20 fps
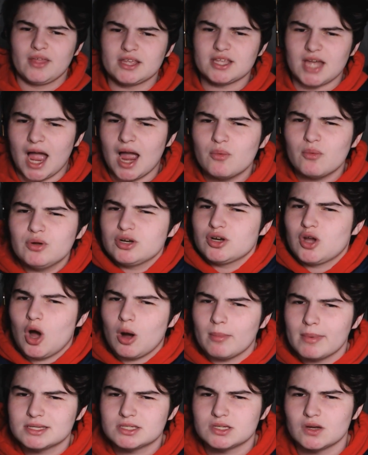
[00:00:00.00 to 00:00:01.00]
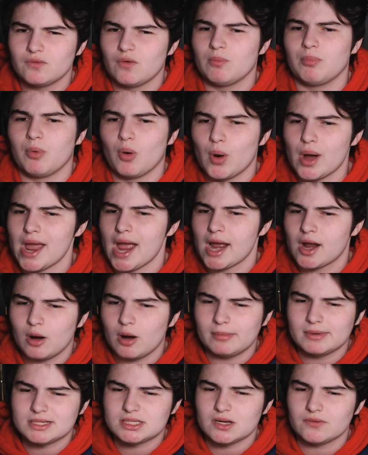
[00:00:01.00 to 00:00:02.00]
I wouldn't call myself a boy. I call
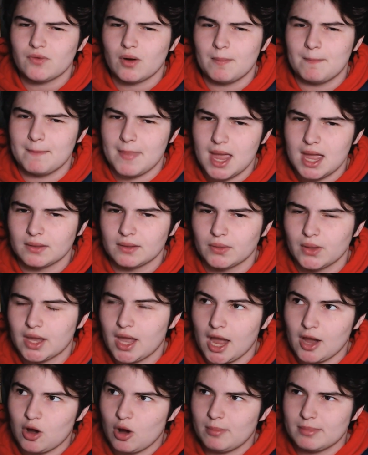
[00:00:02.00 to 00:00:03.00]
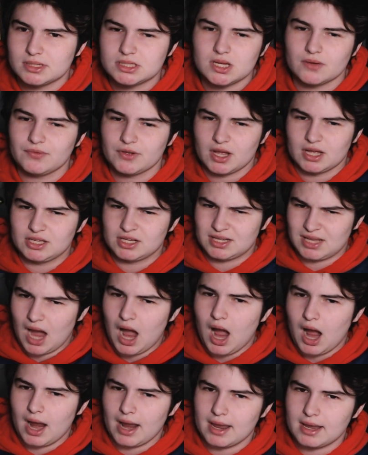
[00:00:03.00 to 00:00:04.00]
myself a man. Like I call myself like a
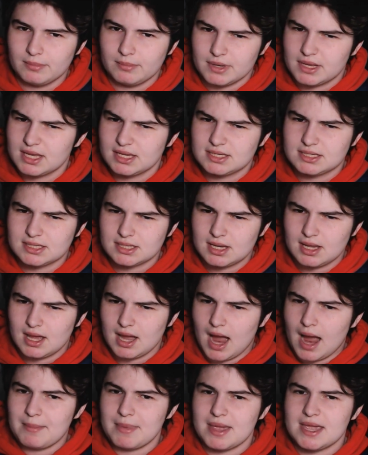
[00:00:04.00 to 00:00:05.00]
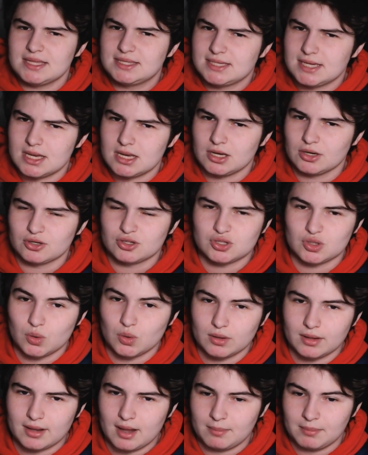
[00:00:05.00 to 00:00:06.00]
guy because I'm 18 years
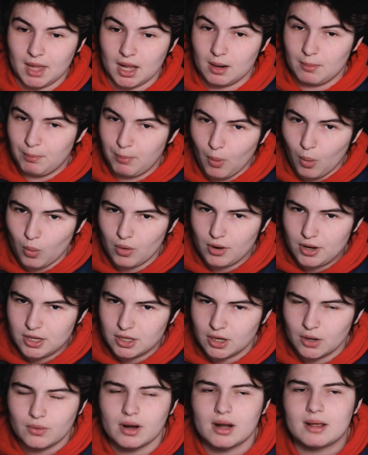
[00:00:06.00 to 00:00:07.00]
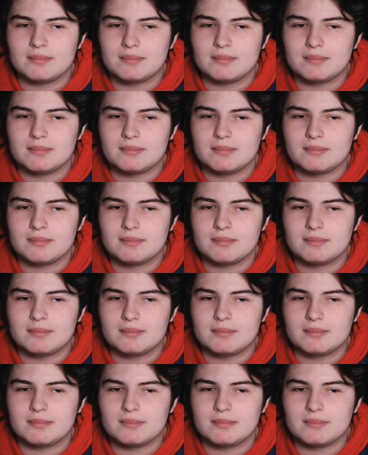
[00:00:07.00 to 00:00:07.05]
old. Like I'm not a boy, you know what I